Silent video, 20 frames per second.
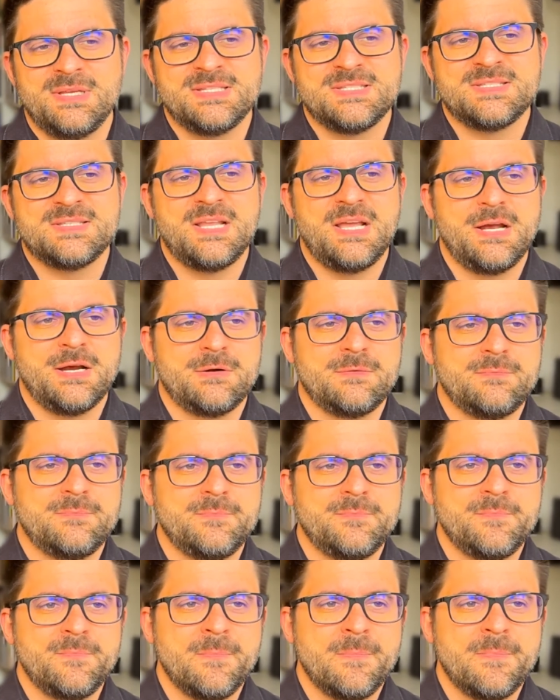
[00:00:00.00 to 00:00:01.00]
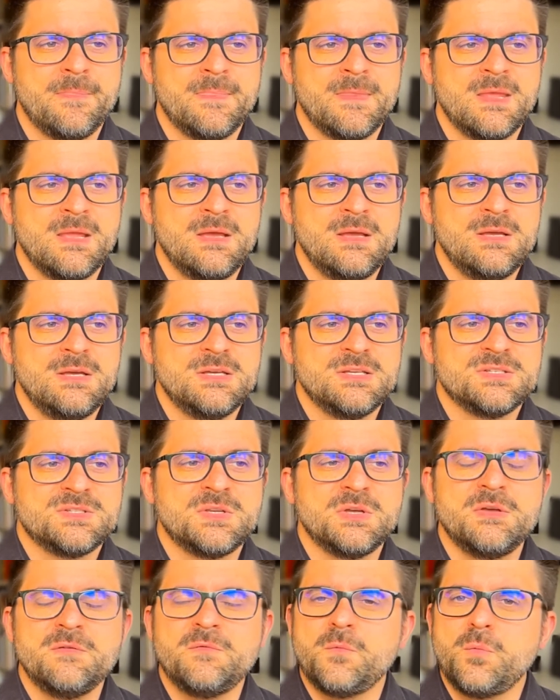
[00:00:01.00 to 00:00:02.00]
there. So
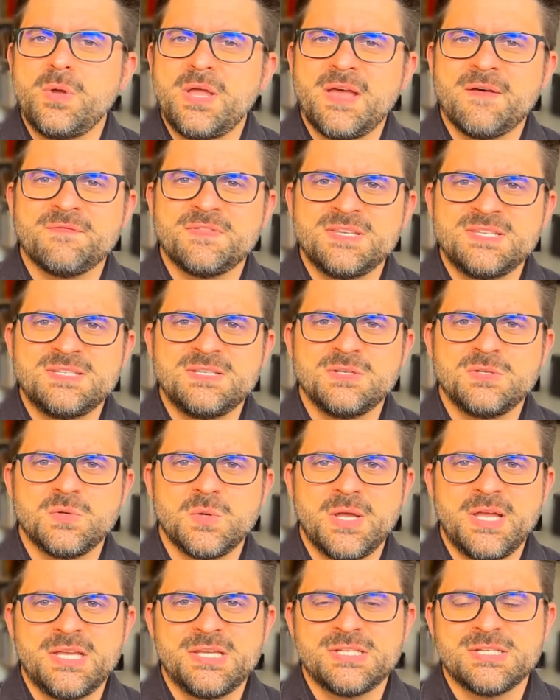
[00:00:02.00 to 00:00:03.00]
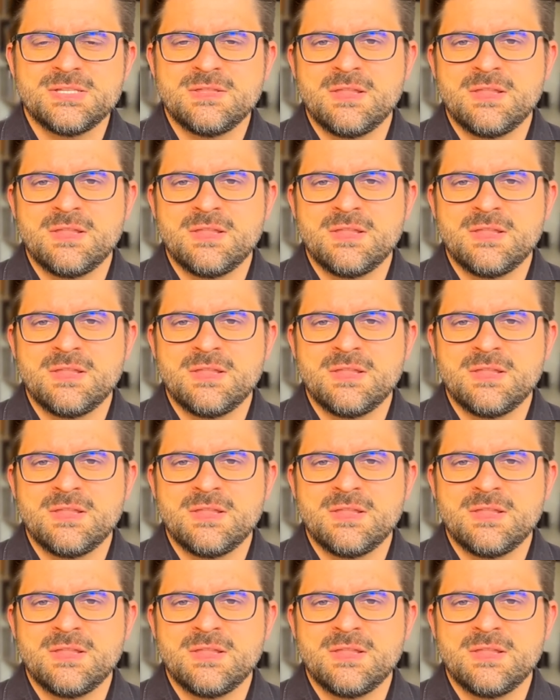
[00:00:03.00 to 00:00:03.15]
if we have this situation,